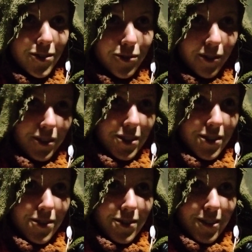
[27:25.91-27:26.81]
So we were
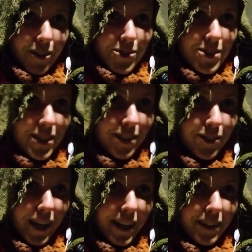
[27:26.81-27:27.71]
just, you know, sitting
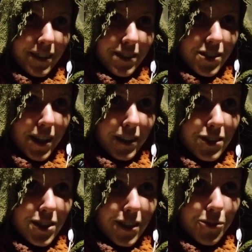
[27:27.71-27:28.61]
together
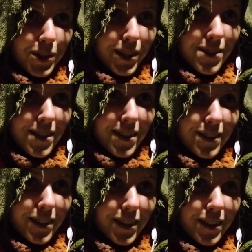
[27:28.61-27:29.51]
sharing chicken wings,
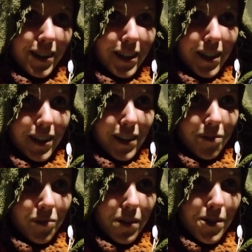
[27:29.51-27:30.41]
and
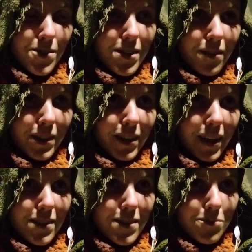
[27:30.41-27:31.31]
he was having
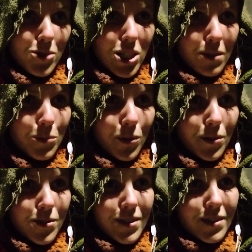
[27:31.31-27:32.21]
like some chicken
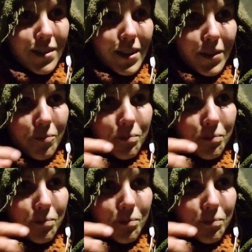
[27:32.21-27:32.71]
balls and